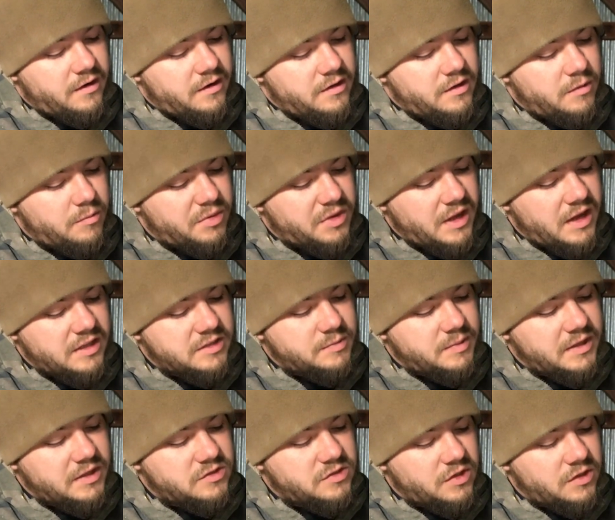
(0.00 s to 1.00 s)
the blast
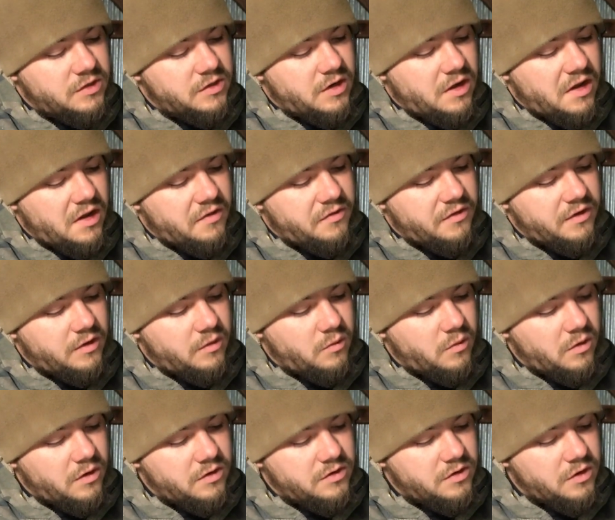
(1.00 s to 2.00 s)
being turned off, and
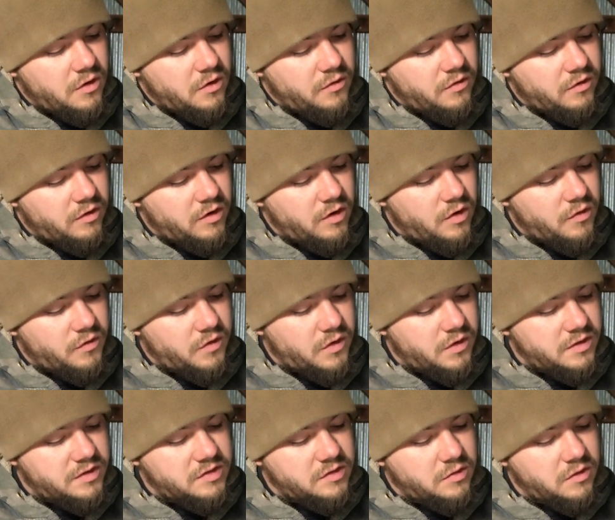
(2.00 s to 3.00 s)
worked over and over
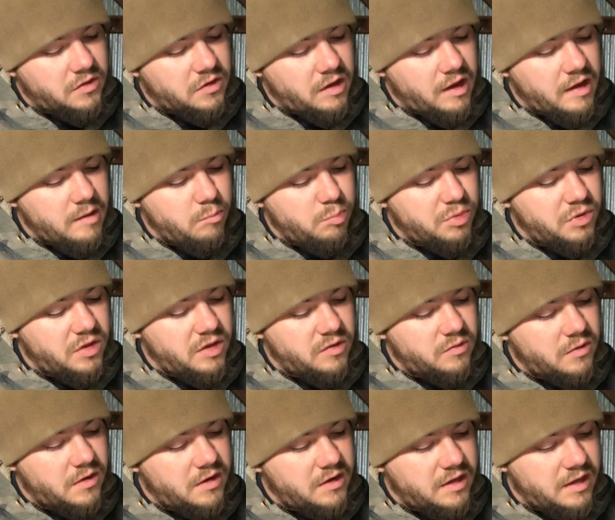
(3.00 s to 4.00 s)
until a light blood
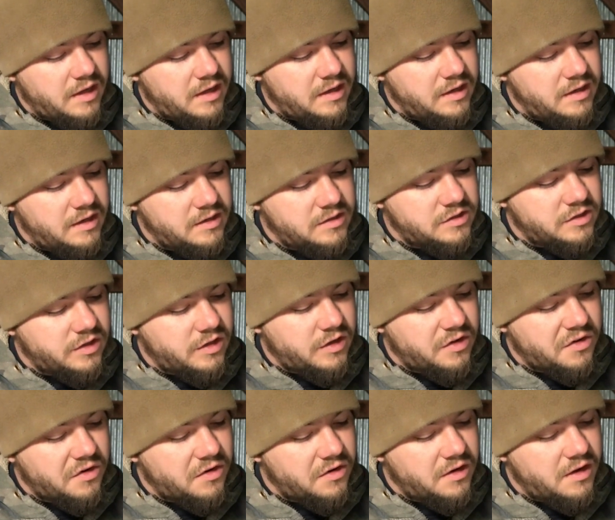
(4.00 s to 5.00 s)
red heat is
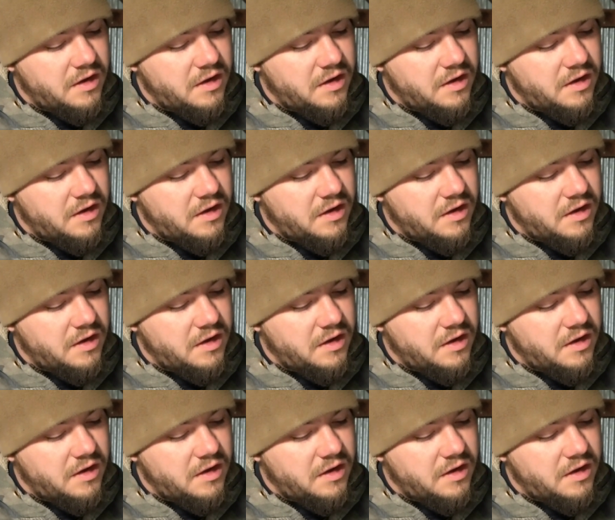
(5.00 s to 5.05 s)
secured,